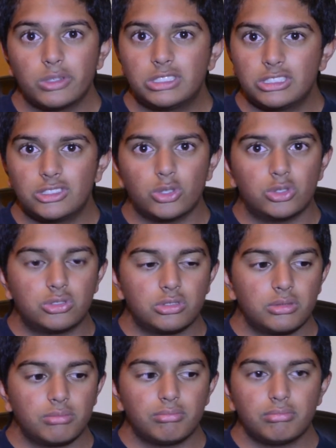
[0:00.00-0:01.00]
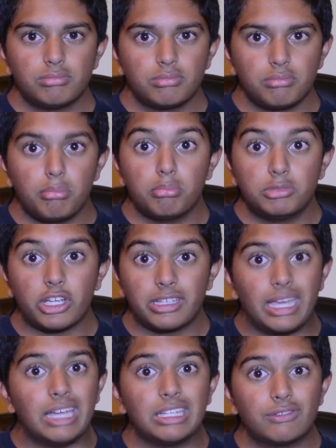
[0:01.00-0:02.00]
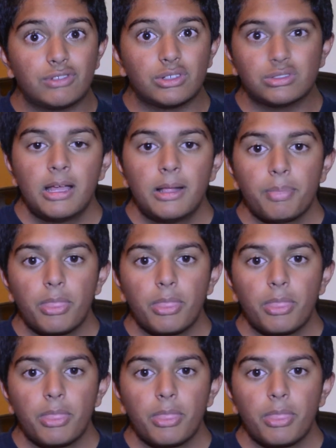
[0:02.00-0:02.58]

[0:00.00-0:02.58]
which is those gigantic phones.